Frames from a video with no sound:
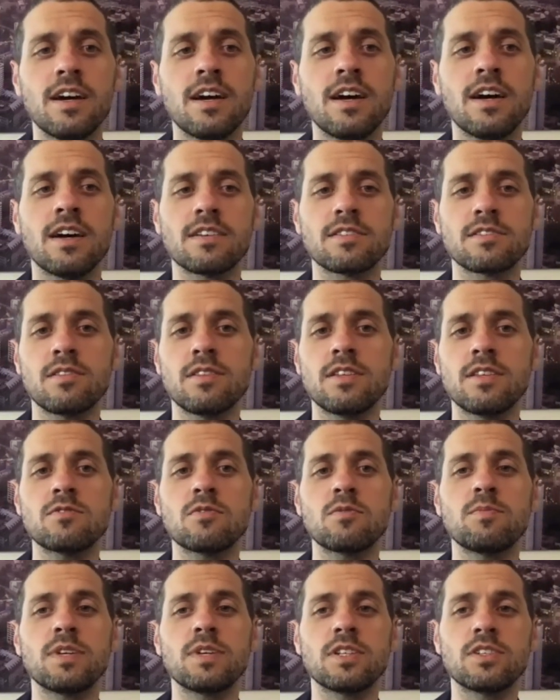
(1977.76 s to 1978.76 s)
Uh, so
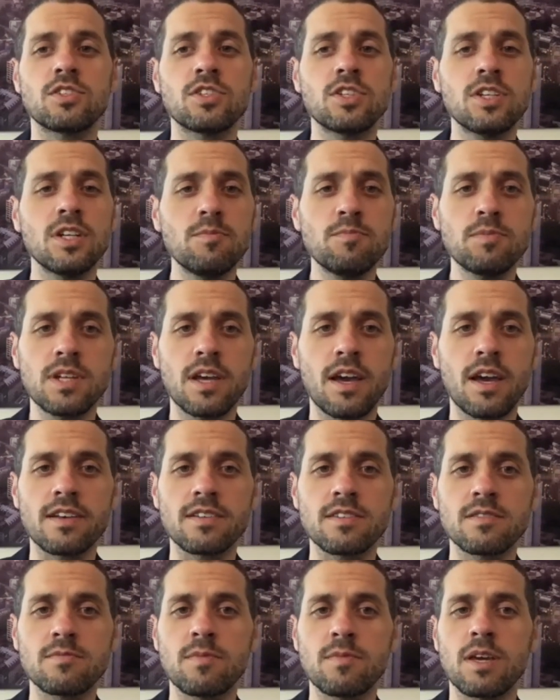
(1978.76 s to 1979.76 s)
these would be cheap
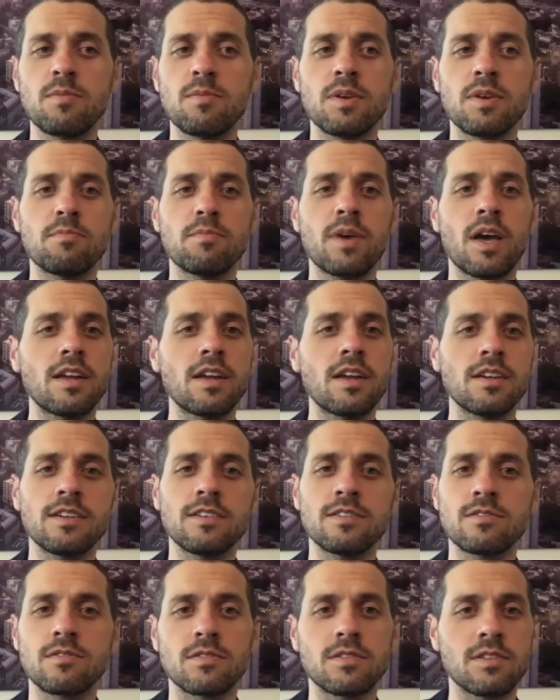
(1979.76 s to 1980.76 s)
tests, maybe
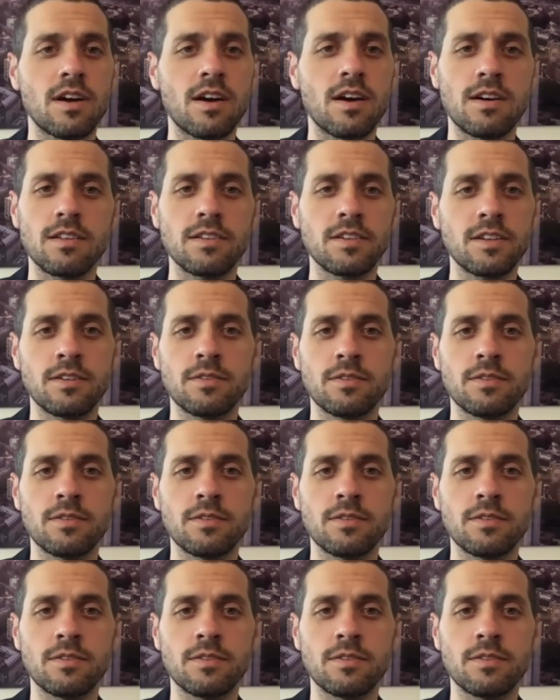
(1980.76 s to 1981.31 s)
pennies or doll, you